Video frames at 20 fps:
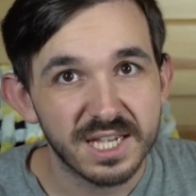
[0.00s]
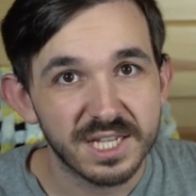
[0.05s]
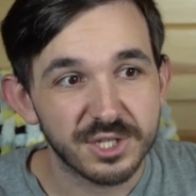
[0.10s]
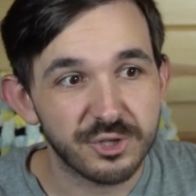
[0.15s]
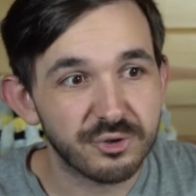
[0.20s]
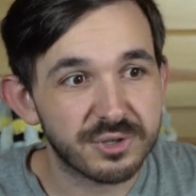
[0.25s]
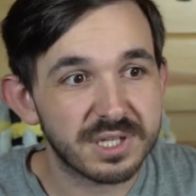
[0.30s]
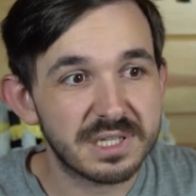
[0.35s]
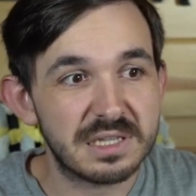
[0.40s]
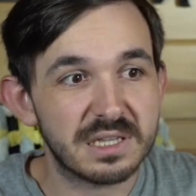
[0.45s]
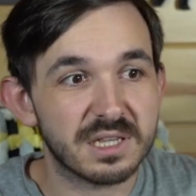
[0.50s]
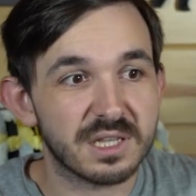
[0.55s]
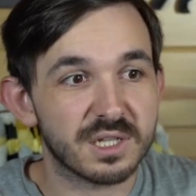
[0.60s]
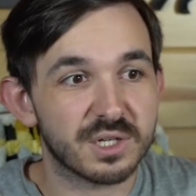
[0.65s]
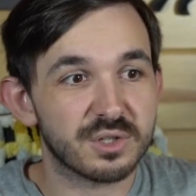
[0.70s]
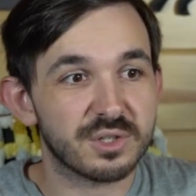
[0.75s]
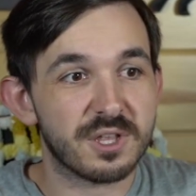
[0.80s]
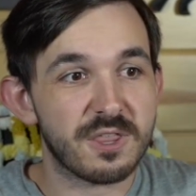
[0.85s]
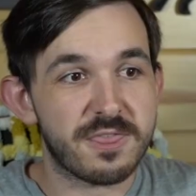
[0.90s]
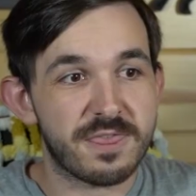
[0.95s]
you can
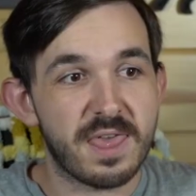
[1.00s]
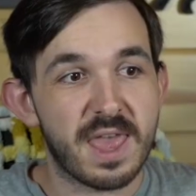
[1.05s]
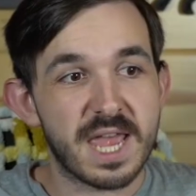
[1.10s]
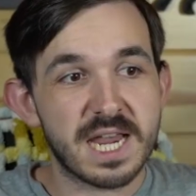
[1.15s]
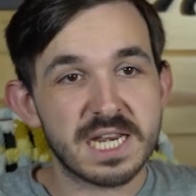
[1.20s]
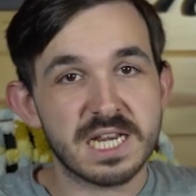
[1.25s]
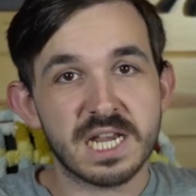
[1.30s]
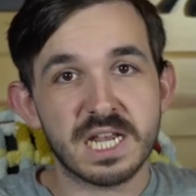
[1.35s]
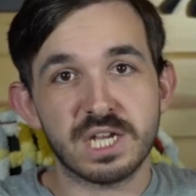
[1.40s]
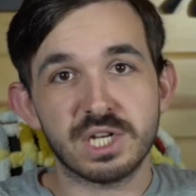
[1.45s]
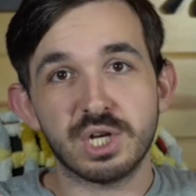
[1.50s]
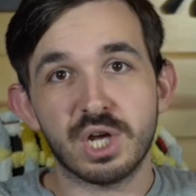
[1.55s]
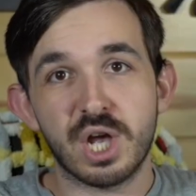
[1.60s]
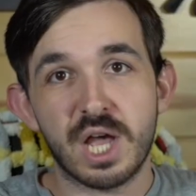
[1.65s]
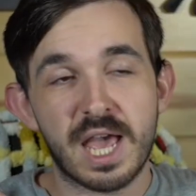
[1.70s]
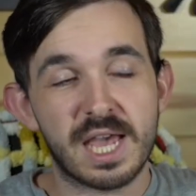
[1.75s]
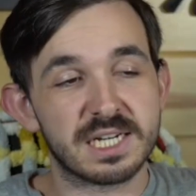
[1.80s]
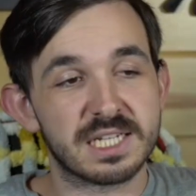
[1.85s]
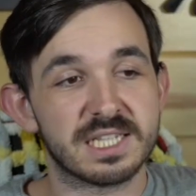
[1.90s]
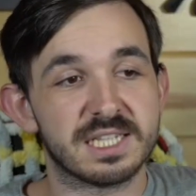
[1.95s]
literally then,
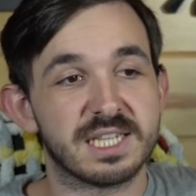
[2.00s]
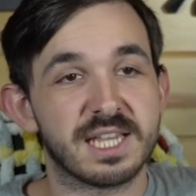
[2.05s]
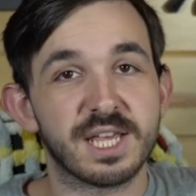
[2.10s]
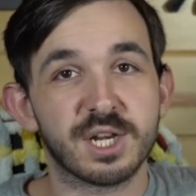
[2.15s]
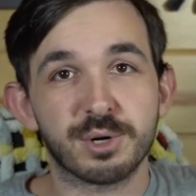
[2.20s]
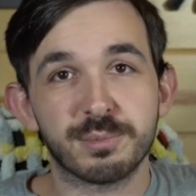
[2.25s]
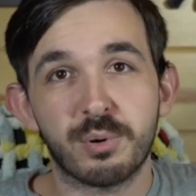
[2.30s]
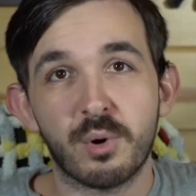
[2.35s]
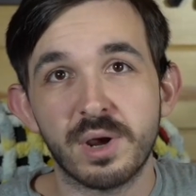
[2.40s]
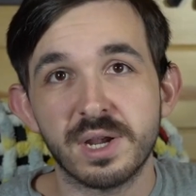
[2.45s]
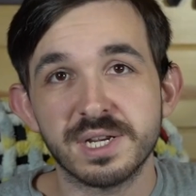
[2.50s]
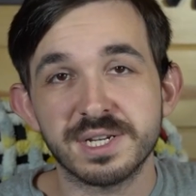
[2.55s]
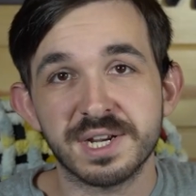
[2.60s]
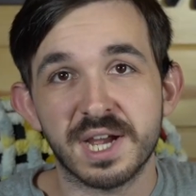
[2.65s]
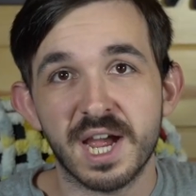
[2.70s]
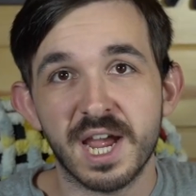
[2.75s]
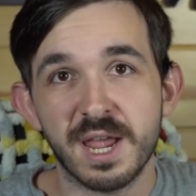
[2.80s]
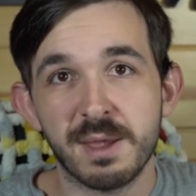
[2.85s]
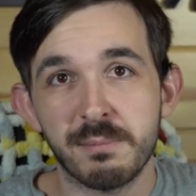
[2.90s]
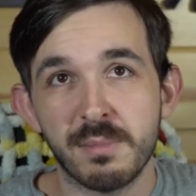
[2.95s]
at a later point in
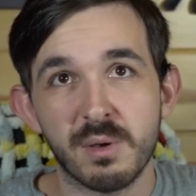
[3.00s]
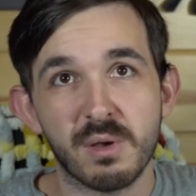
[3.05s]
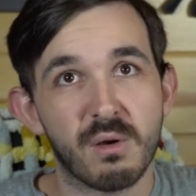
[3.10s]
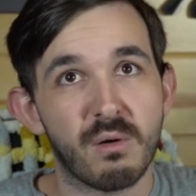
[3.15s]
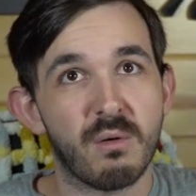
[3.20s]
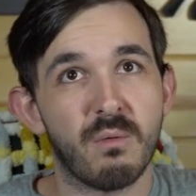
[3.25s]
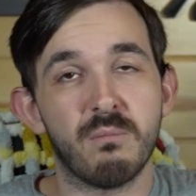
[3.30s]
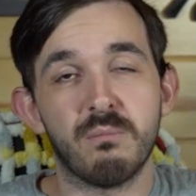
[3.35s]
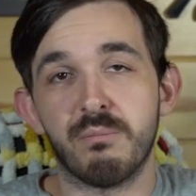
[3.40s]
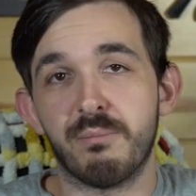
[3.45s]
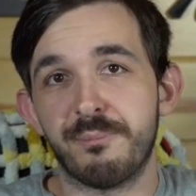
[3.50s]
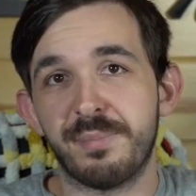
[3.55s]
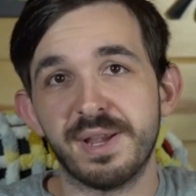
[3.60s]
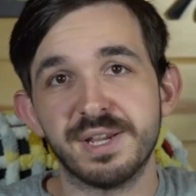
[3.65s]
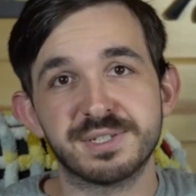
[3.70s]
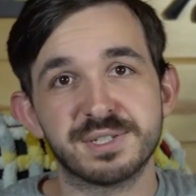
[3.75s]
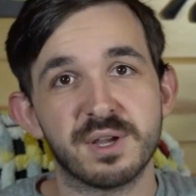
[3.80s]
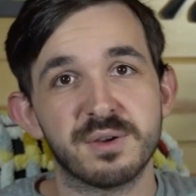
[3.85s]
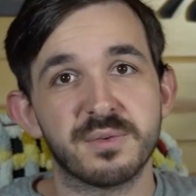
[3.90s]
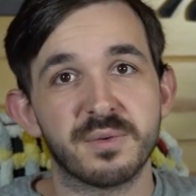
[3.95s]
time,
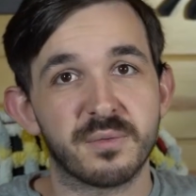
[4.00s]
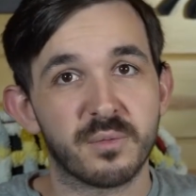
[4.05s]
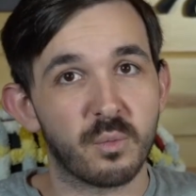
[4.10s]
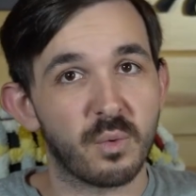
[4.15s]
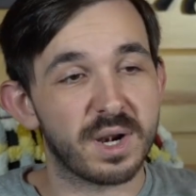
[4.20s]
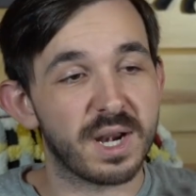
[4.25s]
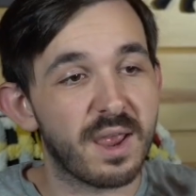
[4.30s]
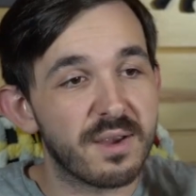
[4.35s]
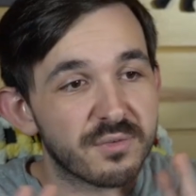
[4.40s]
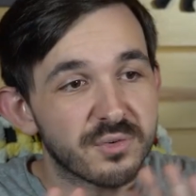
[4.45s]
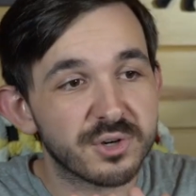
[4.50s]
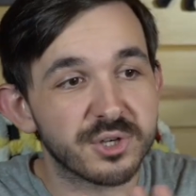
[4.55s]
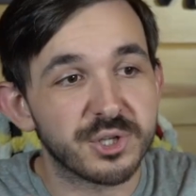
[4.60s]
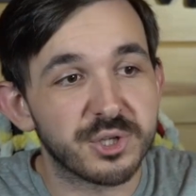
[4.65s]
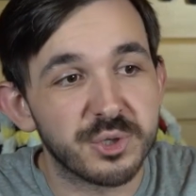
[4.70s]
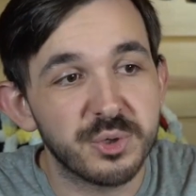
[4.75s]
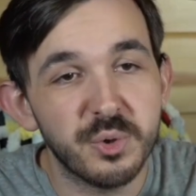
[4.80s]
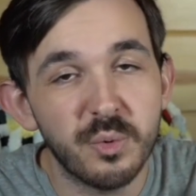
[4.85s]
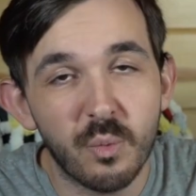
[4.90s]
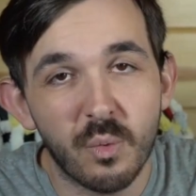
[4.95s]
based off of whatever
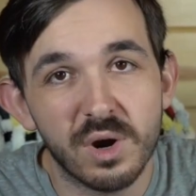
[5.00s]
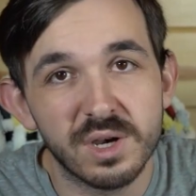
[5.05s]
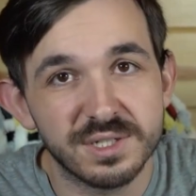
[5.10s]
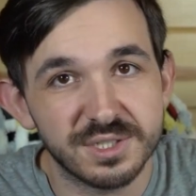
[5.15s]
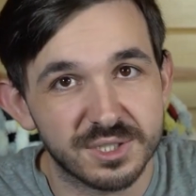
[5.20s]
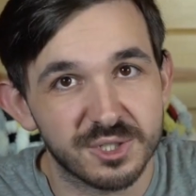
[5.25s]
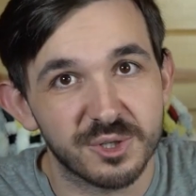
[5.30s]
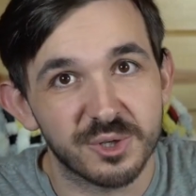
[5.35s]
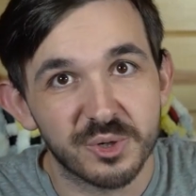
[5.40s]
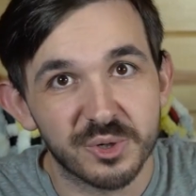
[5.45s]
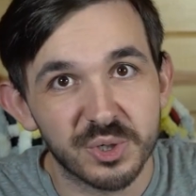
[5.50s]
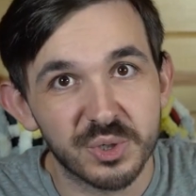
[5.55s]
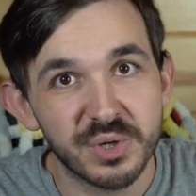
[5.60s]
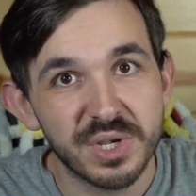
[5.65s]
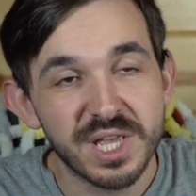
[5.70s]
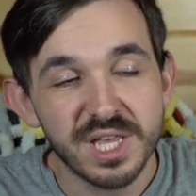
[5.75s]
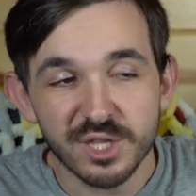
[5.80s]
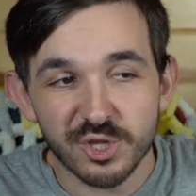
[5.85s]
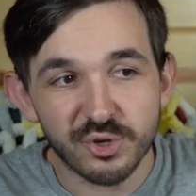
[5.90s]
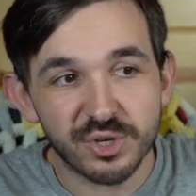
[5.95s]
you want to,
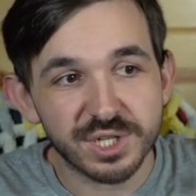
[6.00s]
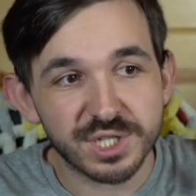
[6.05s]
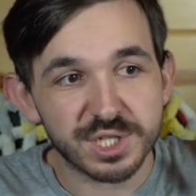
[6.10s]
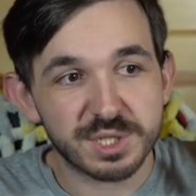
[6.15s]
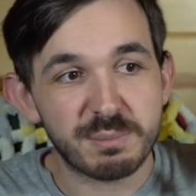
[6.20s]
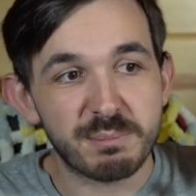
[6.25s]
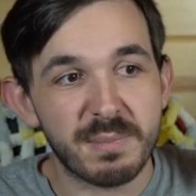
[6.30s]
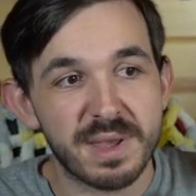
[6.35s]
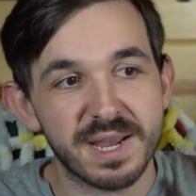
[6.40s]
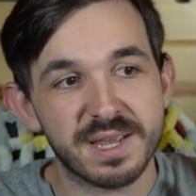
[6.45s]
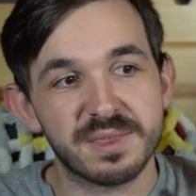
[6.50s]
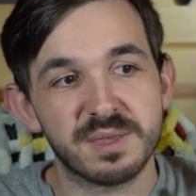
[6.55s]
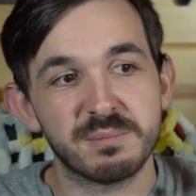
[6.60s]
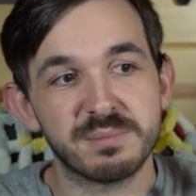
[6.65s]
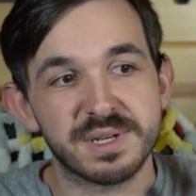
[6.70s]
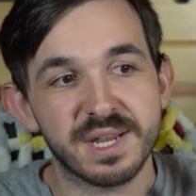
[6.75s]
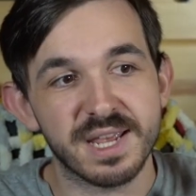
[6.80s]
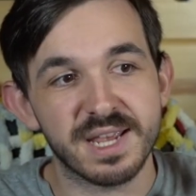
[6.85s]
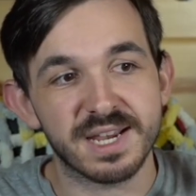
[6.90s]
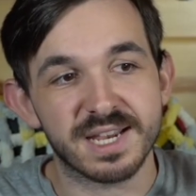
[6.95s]
you can just make
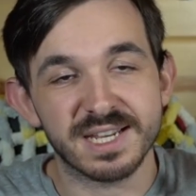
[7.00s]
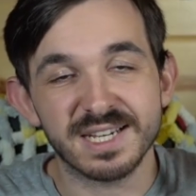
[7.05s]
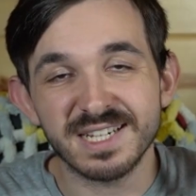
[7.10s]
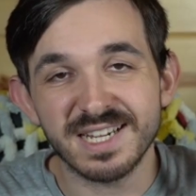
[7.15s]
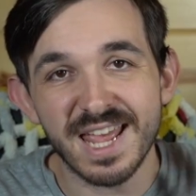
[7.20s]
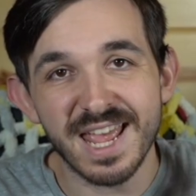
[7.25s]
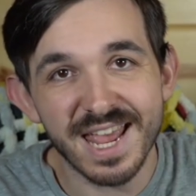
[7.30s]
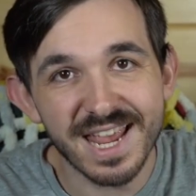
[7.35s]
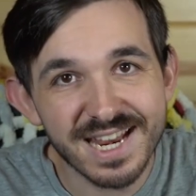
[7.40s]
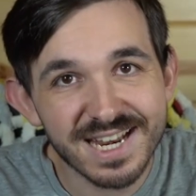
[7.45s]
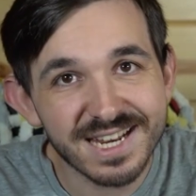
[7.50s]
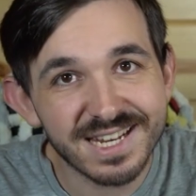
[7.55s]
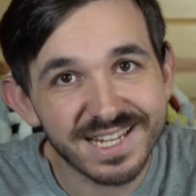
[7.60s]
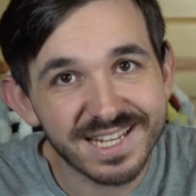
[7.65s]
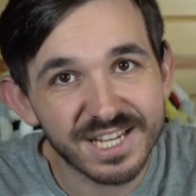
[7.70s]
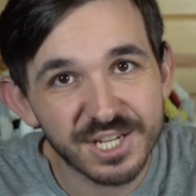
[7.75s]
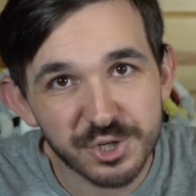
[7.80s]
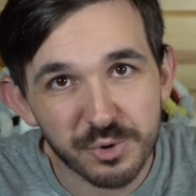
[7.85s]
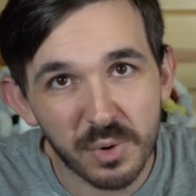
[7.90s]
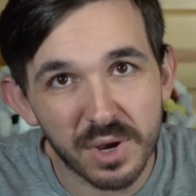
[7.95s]
them take
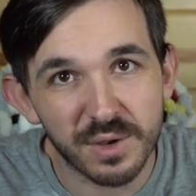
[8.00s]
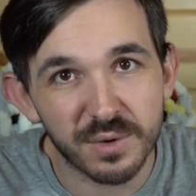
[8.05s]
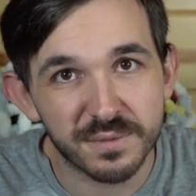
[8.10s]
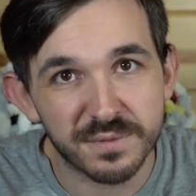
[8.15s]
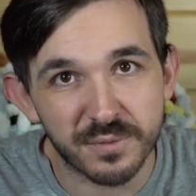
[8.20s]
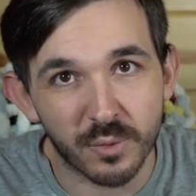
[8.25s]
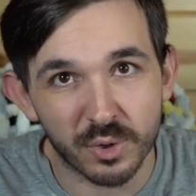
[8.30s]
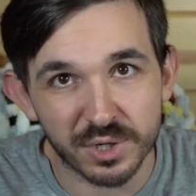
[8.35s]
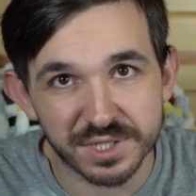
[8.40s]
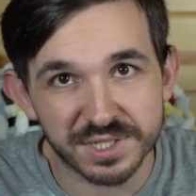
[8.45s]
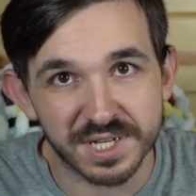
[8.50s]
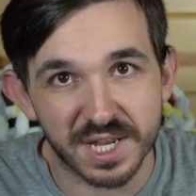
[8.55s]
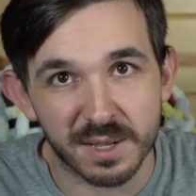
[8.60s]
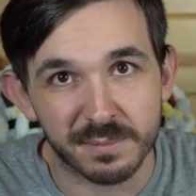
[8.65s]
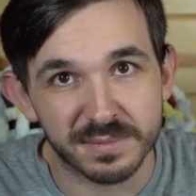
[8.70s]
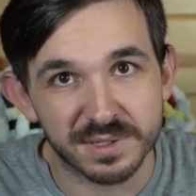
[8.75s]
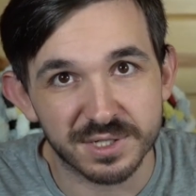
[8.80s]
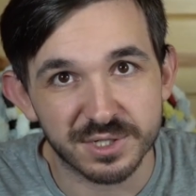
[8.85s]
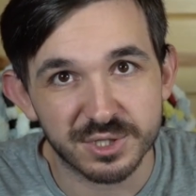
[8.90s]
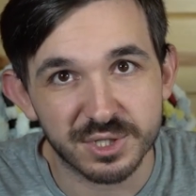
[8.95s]
10d12 force
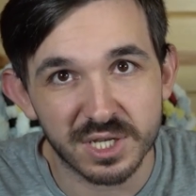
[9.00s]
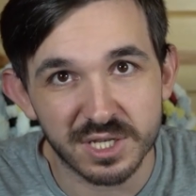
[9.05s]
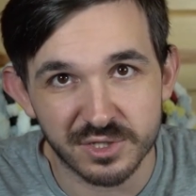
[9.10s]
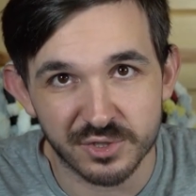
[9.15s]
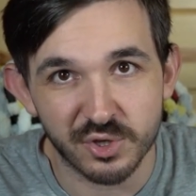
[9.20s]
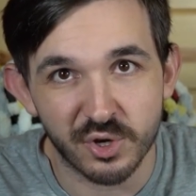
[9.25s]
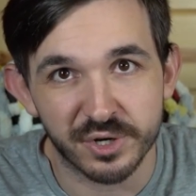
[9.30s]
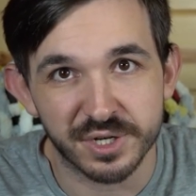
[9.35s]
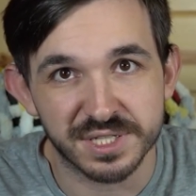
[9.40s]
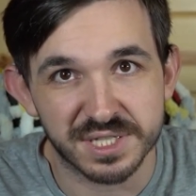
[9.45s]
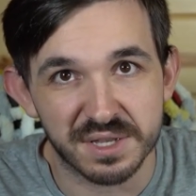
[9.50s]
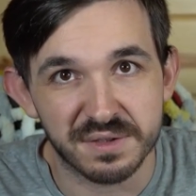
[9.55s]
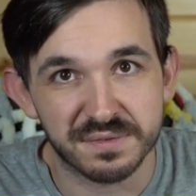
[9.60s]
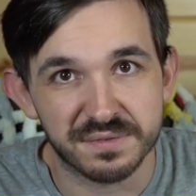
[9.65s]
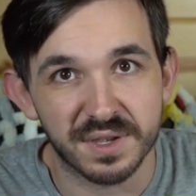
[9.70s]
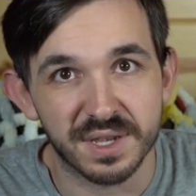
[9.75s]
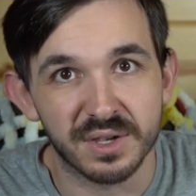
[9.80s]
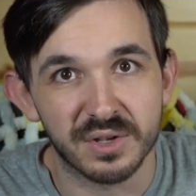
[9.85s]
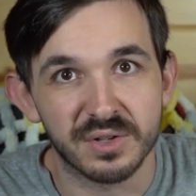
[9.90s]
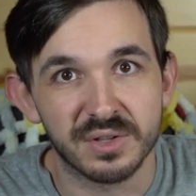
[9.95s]
damage as long as they
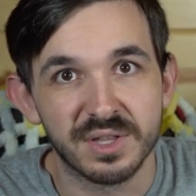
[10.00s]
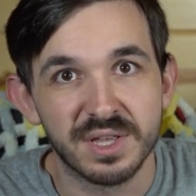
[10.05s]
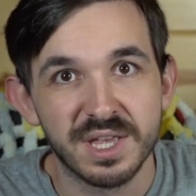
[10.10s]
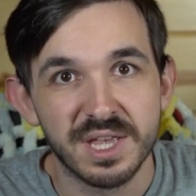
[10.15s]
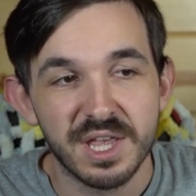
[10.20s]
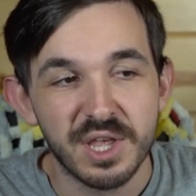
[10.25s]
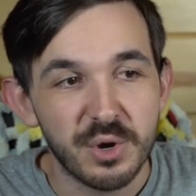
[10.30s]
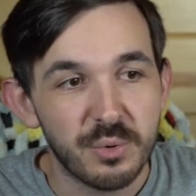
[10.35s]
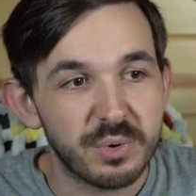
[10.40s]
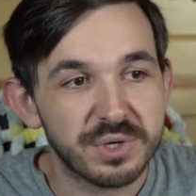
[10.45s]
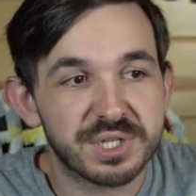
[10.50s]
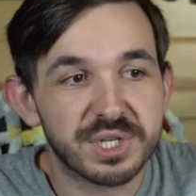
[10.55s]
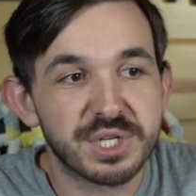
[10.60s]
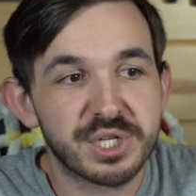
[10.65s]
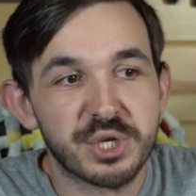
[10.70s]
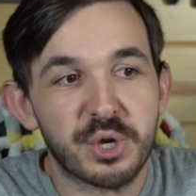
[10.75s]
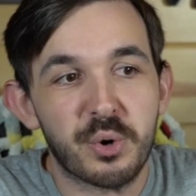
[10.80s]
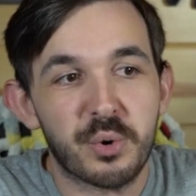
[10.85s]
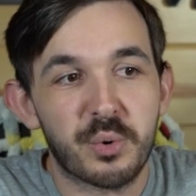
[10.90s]
fail, which is